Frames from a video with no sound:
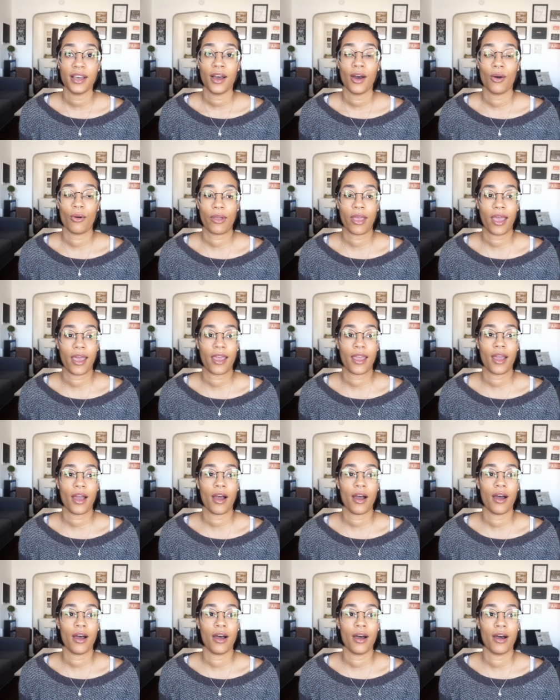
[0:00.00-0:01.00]
Okay,
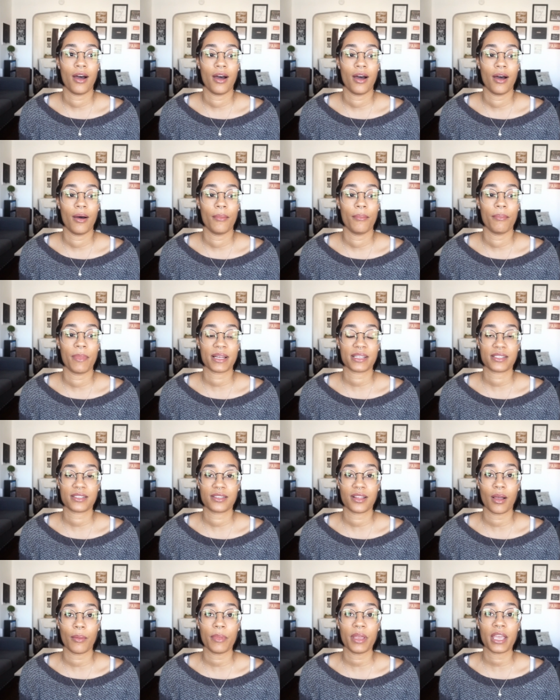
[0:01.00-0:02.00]
uh, my
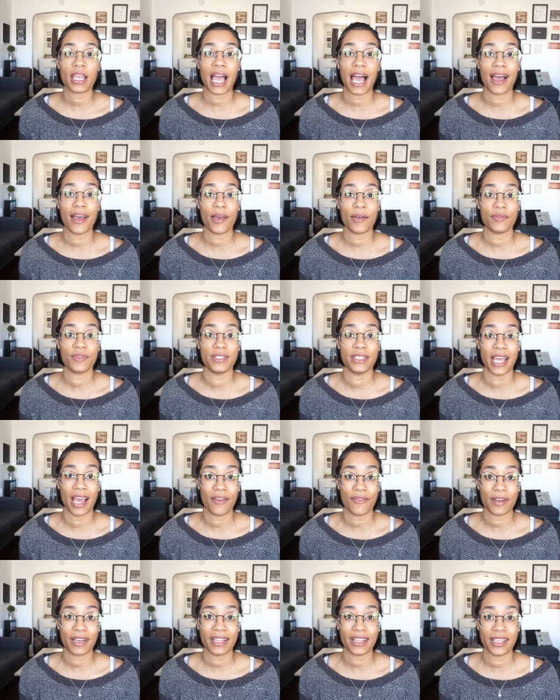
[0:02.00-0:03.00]
stomach, I have
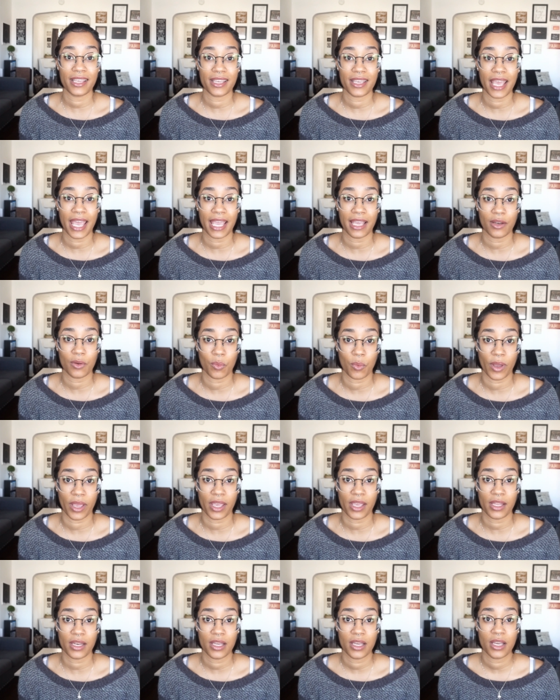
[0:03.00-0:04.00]
definitely gained
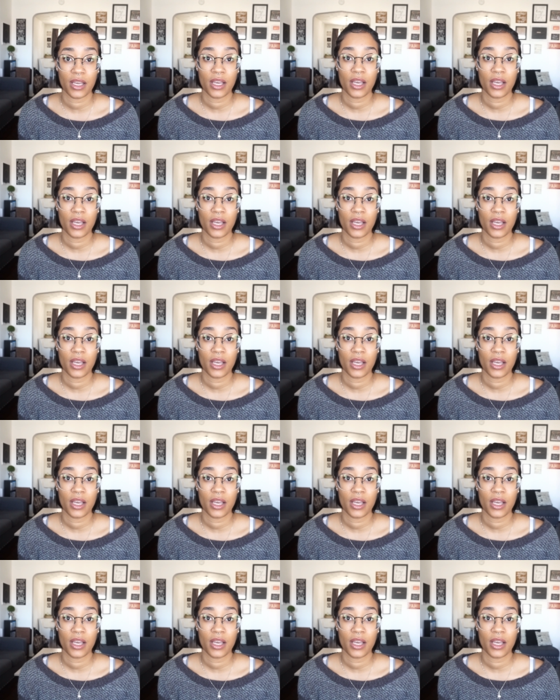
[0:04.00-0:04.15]
weight.